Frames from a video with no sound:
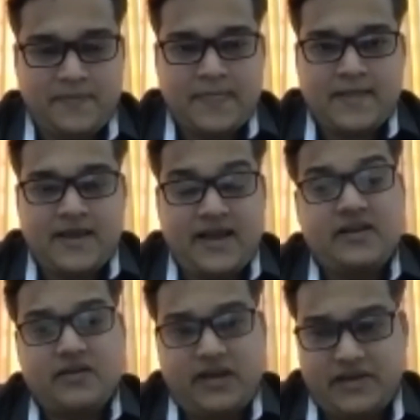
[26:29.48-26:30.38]
And
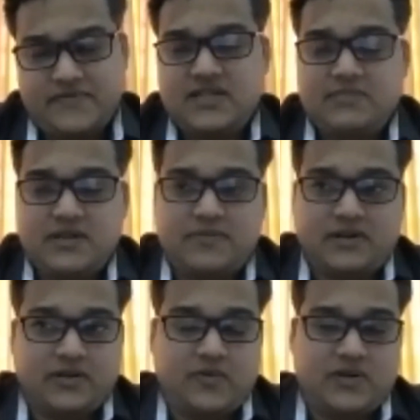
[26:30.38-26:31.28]
I've seen people,
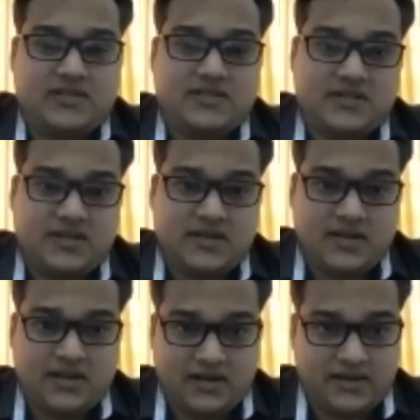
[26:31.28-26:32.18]
once
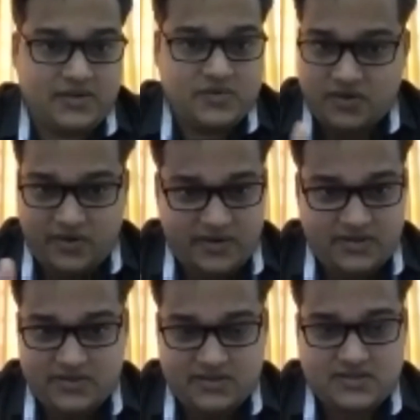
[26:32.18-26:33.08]
you join
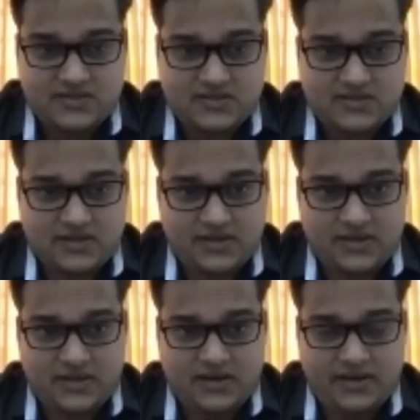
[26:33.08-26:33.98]
this
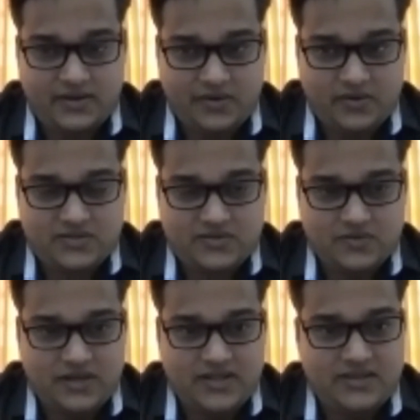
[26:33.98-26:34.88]
law
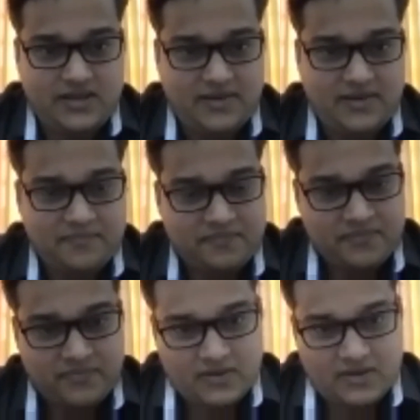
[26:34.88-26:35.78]
school, and they
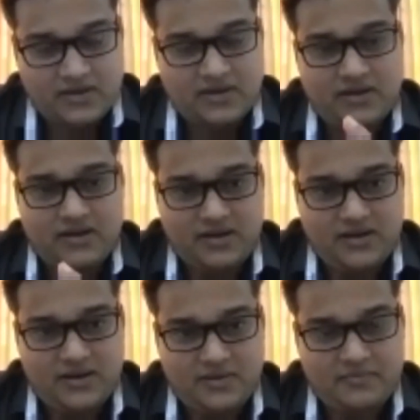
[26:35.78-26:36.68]

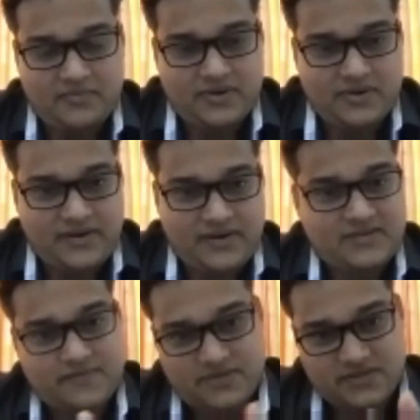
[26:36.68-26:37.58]
write
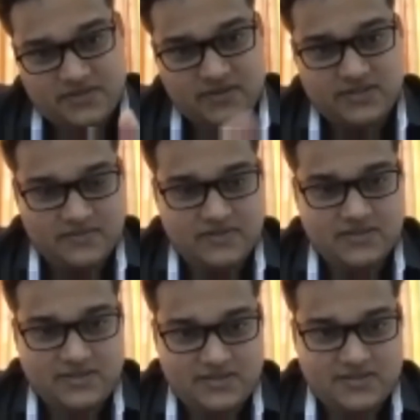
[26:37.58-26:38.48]
civil
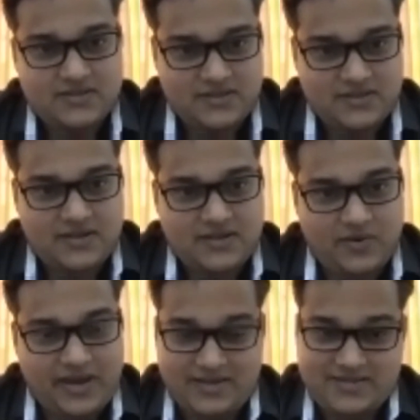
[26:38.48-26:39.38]
service.
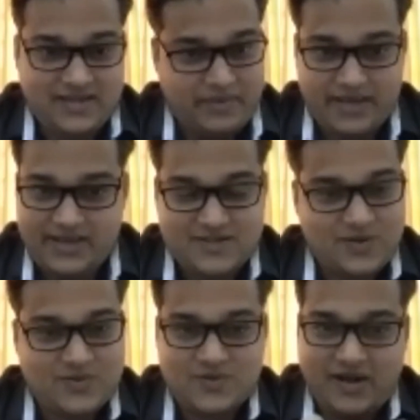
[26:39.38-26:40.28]
Okay, see, in my case
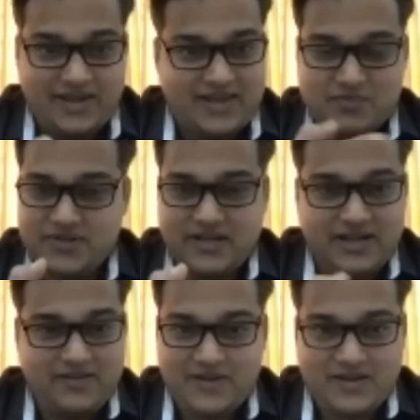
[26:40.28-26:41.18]
also, I came to
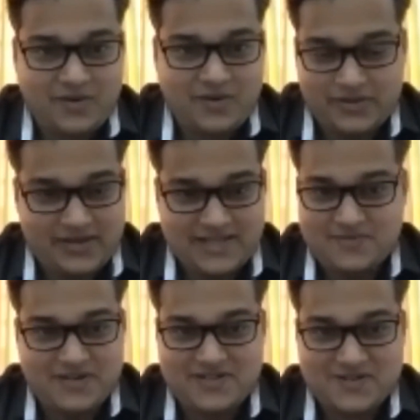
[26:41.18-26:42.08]
Delhi with an
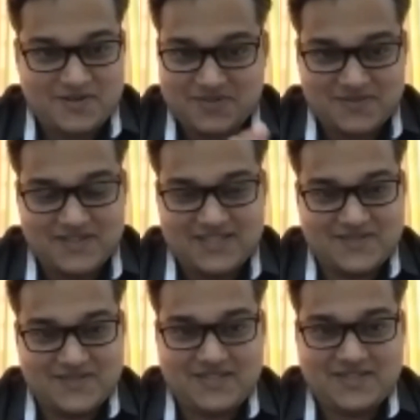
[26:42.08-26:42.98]
aspiration of civil
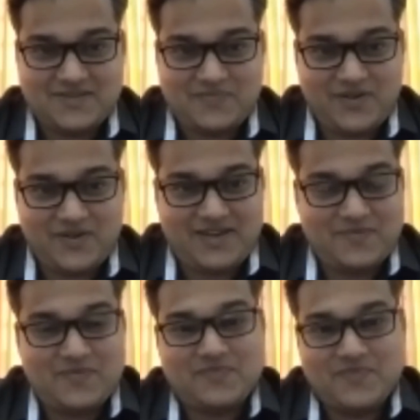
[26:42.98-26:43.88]
service. Okay,
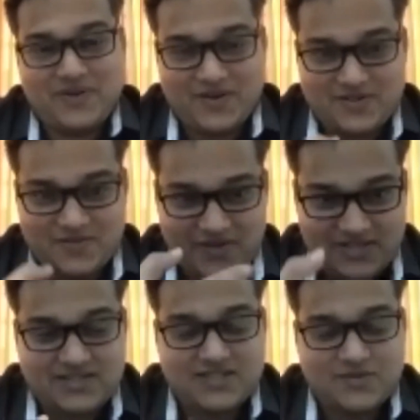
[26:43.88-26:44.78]
because of
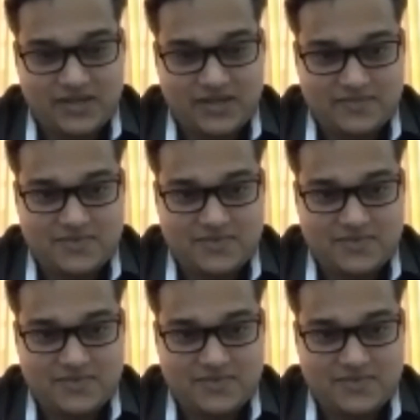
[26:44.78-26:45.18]
unsuccessful attempt,